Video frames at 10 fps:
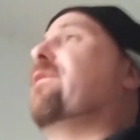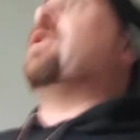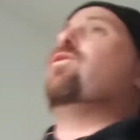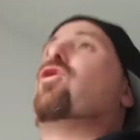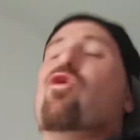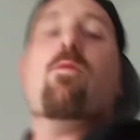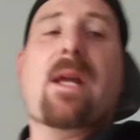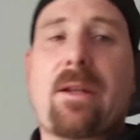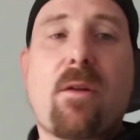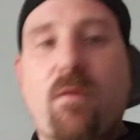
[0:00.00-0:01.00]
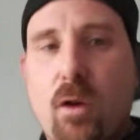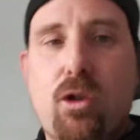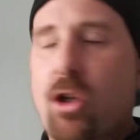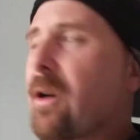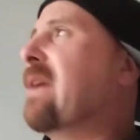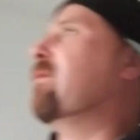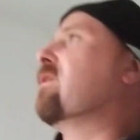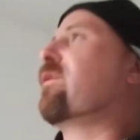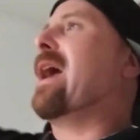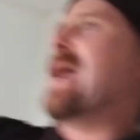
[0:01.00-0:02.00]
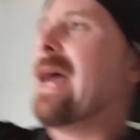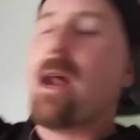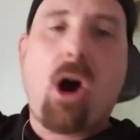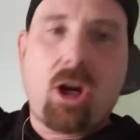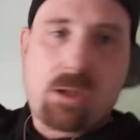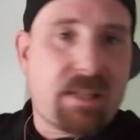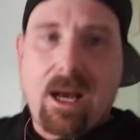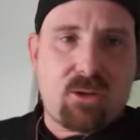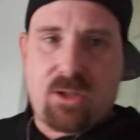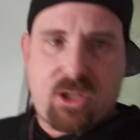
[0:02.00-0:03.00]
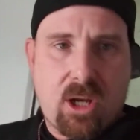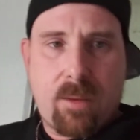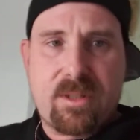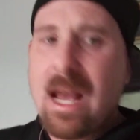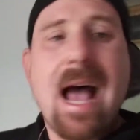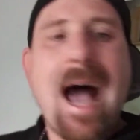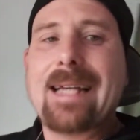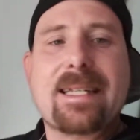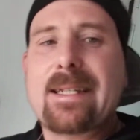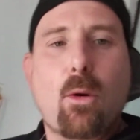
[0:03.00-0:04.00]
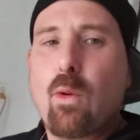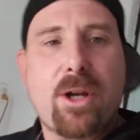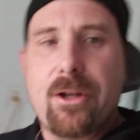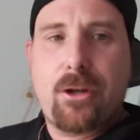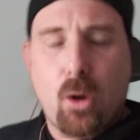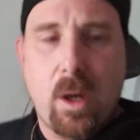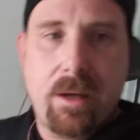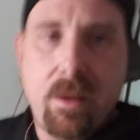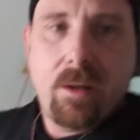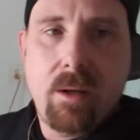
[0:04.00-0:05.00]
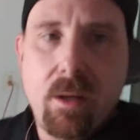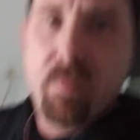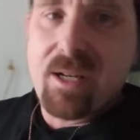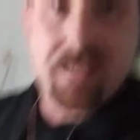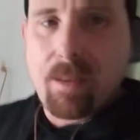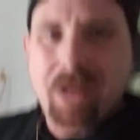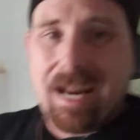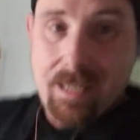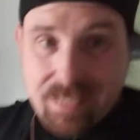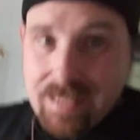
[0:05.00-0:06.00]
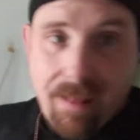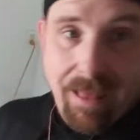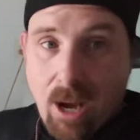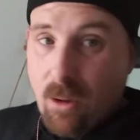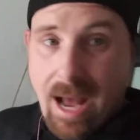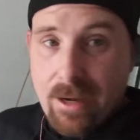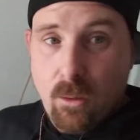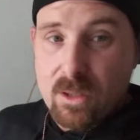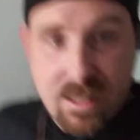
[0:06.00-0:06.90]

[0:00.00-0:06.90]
of youtube in the future even if i had 100000 subs i still wouldn't do it because i'm not a sellout i don't